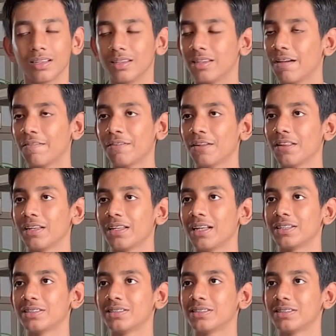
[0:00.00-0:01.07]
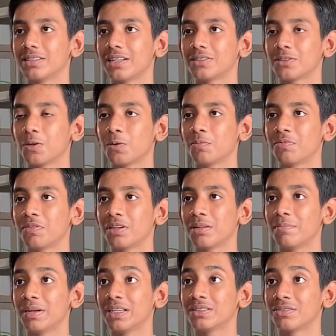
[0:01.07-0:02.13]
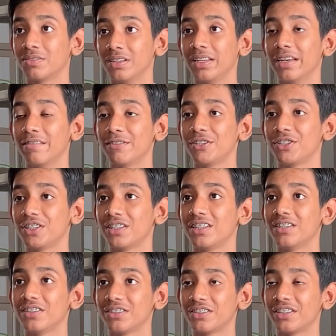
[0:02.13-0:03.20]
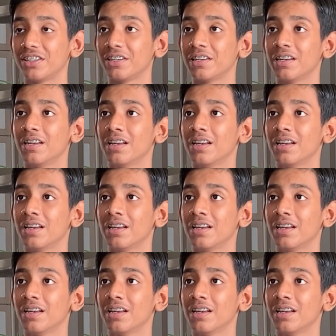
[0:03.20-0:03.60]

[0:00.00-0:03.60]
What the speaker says: Definitely, let's hope for the best for the aviation industry.